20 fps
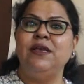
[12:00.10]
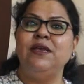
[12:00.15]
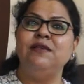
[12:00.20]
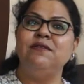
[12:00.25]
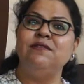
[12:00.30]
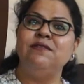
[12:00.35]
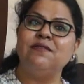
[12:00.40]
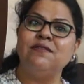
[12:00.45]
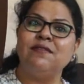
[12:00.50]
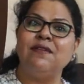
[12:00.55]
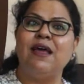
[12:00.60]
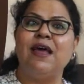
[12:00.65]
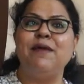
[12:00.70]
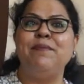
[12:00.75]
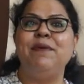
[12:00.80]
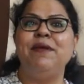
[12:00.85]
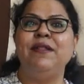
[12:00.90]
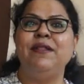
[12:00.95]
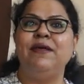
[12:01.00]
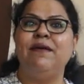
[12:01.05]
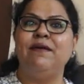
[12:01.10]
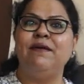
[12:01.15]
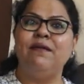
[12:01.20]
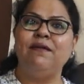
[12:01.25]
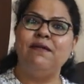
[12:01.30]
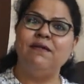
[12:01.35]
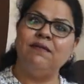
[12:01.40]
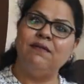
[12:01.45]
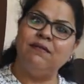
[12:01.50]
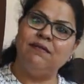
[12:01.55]
he is describing
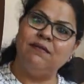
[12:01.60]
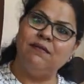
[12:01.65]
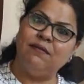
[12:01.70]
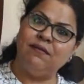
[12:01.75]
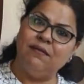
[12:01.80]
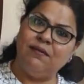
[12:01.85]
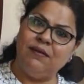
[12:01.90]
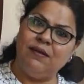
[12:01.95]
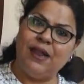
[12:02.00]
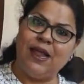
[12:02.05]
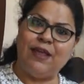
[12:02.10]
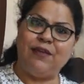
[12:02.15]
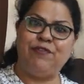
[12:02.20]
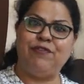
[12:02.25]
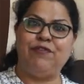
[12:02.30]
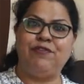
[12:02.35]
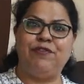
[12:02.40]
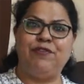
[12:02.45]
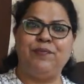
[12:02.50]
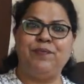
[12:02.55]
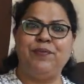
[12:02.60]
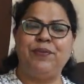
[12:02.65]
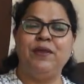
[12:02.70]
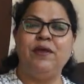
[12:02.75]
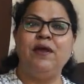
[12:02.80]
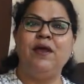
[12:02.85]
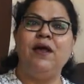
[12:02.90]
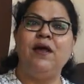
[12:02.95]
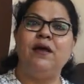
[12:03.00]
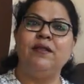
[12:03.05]
their life,
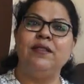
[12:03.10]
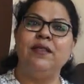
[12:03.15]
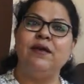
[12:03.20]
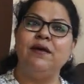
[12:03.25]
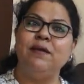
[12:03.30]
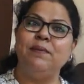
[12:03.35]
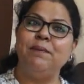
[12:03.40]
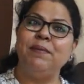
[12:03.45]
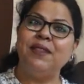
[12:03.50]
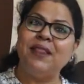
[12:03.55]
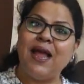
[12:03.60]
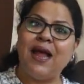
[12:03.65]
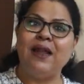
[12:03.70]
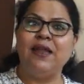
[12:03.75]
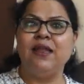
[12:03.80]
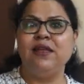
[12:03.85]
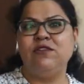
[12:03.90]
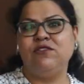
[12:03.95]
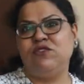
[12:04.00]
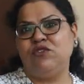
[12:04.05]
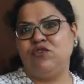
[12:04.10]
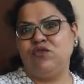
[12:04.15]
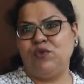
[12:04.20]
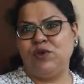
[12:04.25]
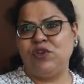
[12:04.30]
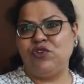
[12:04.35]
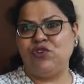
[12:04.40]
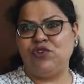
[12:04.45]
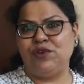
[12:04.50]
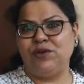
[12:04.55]
their pathetic
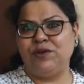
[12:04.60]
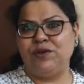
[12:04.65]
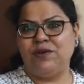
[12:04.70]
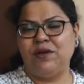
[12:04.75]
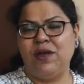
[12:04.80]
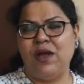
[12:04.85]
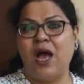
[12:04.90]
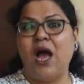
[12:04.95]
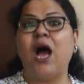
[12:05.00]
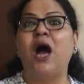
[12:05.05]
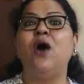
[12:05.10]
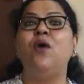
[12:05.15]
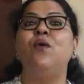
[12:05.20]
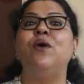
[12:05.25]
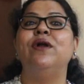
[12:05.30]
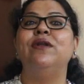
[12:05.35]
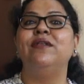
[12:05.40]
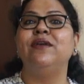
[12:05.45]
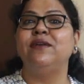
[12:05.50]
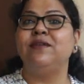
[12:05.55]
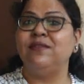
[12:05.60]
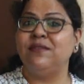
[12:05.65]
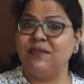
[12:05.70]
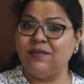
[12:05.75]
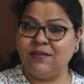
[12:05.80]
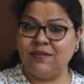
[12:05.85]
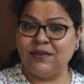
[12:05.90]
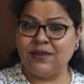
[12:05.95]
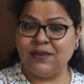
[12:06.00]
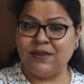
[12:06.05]
situation. How are they
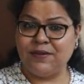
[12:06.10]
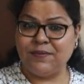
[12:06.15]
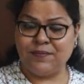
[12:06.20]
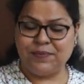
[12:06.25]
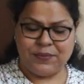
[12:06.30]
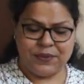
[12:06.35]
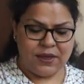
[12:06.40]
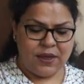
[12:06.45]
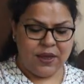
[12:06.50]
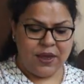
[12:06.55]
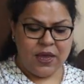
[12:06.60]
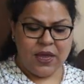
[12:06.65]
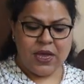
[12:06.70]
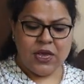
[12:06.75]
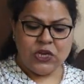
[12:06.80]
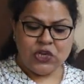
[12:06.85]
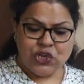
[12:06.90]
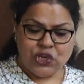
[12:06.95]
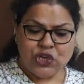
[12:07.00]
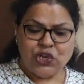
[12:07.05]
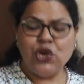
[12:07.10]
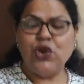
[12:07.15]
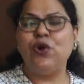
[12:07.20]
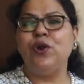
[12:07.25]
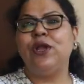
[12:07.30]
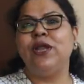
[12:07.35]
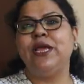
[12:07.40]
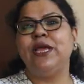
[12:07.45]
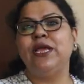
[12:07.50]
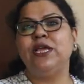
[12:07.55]
existing?
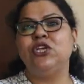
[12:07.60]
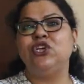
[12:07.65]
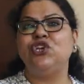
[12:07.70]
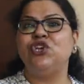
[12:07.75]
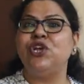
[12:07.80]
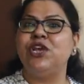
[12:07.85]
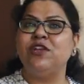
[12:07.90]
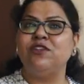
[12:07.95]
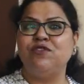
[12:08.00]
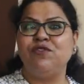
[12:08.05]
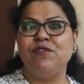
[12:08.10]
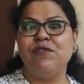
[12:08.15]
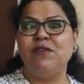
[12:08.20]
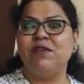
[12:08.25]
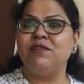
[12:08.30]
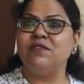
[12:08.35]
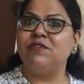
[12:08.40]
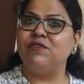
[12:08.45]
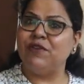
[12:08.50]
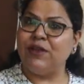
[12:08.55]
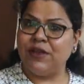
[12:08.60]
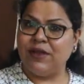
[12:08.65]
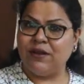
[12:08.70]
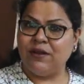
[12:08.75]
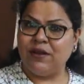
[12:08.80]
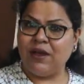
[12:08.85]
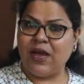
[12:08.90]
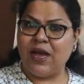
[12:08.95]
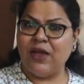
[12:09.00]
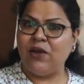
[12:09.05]
Surely Shakespeare is
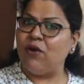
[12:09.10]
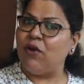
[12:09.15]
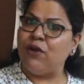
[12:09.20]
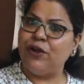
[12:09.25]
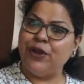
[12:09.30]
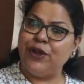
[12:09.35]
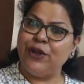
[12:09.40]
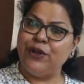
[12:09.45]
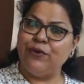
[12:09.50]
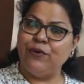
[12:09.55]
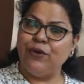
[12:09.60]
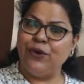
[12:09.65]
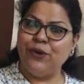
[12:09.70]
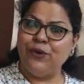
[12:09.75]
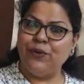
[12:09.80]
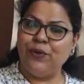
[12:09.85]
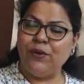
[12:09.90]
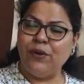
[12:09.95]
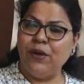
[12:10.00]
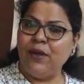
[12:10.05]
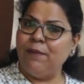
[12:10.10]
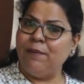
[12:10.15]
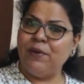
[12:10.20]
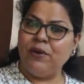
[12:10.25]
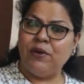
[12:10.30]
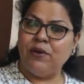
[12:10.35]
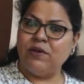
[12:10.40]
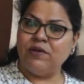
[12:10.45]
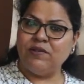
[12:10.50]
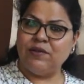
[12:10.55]
wicked. I already told you,
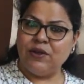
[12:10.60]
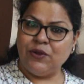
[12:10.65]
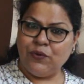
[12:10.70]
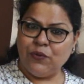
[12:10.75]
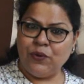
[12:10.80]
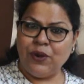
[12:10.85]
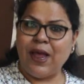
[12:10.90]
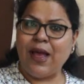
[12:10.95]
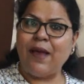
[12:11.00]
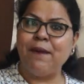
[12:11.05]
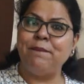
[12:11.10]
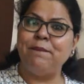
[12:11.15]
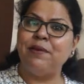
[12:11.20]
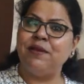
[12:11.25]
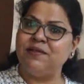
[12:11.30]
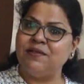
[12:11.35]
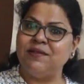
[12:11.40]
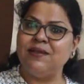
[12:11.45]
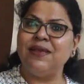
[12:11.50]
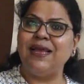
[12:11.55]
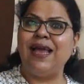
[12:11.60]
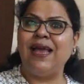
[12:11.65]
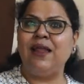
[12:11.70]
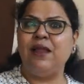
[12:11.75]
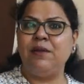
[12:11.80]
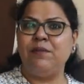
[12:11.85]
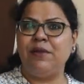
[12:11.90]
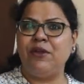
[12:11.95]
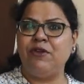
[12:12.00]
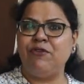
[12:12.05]
because they don't have basic
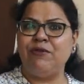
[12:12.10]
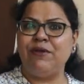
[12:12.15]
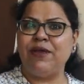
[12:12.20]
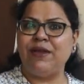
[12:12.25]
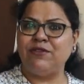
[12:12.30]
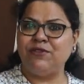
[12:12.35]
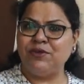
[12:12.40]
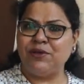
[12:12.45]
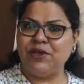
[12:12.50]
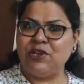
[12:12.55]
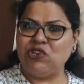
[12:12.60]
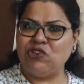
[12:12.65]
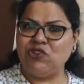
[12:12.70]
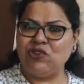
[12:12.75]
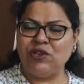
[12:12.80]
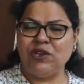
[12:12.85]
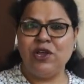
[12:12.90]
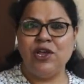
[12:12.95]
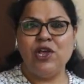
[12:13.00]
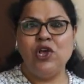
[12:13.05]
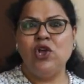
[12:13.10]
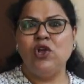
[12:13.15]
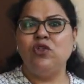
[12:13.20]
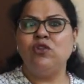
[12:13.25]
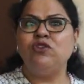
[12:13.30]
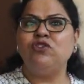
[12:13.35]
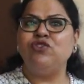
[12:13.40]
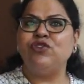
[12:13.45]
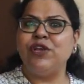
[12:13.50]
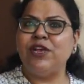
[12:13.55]
elementary education.
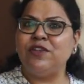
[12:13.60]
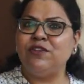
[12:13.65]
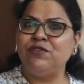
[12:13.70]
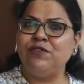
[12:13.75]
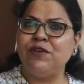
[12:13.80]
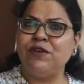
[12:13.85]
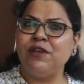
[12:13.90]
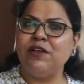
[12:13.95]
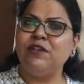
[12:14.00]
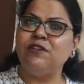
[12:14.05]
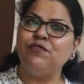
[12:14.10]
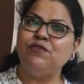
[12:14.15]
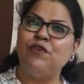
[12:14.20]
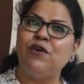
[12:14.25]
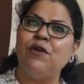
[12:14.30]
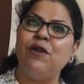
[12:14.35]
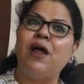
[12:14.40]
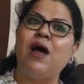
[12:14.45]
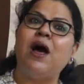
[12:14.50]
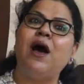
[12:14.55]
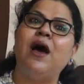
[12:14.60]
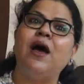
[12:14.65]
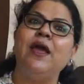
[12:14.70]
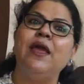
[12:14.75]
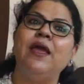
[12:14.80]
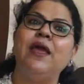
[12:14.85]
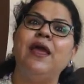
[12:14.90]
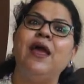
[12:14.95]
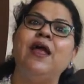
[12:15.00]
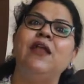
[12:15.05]
So Shakespeare is for
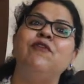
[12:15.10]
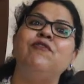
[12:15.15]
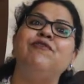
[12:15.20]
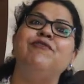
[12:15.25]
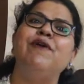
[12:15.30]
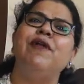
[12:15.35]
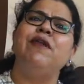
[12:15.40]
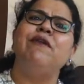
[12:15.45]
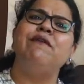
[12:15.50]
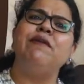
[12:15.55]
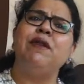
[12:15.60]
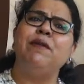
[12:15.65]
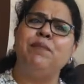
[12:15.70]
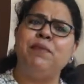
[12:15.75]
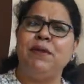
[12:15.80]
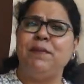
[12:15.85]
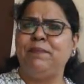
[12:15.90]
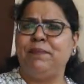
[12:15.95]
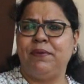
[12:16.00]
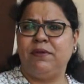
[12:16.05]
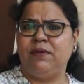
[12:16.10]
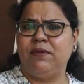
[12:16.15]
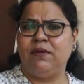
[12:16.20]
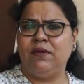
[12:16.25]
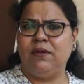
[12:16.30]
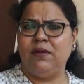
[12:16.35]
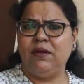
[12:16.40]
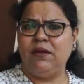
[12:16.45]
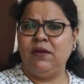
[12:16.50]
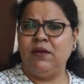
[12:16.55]
high and well-read people.
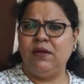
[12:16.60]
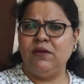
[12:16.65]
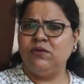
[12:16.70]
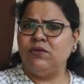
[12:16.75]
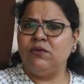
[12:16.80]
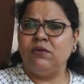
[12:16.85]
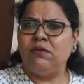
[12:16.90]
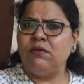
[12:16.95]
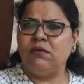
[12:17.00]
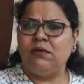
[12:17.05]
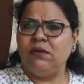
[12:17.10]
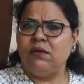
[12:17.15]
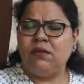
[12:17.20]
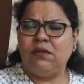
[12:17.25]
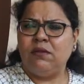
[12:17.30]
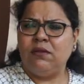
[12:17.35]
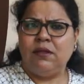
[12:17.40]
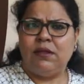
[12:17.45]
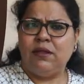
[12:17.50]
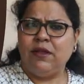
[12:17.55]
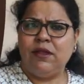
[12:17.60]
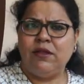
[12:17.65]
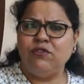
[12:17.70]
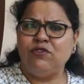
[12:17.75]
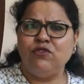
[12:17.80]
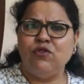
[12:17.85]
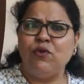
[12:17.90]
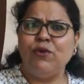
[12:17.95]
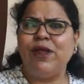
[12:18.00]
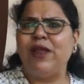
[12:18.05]
So there is
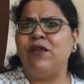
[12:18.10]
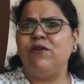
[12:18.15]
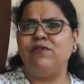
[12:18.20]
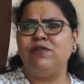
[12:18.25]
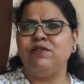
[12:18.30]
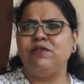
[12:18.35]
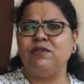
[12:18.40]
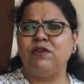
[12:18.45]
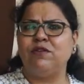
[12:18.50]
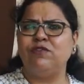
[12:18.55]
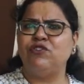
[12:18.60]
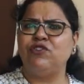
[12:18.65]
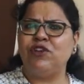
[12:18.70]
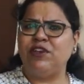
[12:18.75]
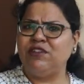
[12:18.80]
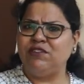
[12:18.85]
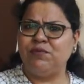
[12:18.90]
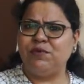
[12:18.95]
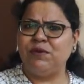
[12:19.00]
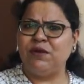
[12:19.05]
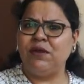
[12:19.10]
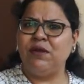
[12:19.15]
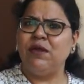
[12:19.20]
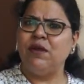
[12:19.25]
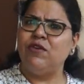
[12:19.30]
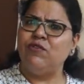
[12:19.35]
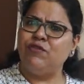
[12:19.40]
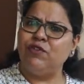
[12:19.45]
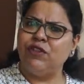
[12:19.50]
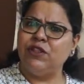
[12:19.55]
no relevance of Shakespeare
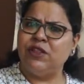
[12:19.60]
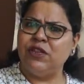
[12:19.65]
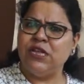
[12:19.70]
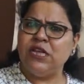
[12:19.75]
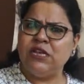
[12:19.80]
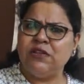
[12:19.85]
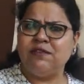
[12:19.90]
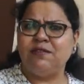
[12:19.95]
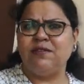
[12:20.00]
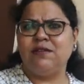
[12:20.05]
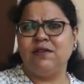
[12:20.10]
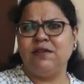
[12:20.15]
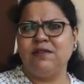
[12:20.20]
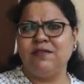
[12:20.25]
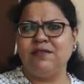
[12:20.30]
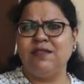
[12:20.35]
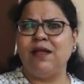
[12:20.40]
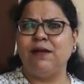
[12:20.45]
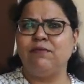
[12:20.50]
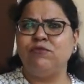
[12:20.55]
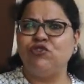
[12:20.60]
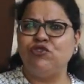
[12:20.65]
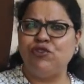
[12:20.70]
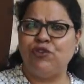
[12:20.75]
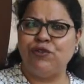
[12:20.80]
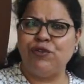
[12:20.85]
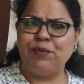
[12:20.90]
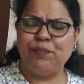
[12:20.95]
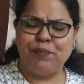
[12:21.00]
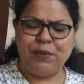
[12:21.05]
with these slum
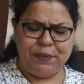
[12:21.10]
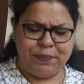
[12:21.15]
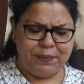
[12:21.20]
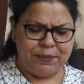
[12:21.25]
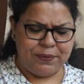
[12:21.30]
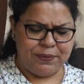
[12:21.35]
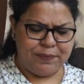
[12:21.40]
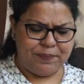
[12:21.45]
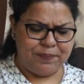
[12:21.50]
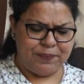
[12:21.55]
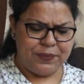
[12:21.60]
children people.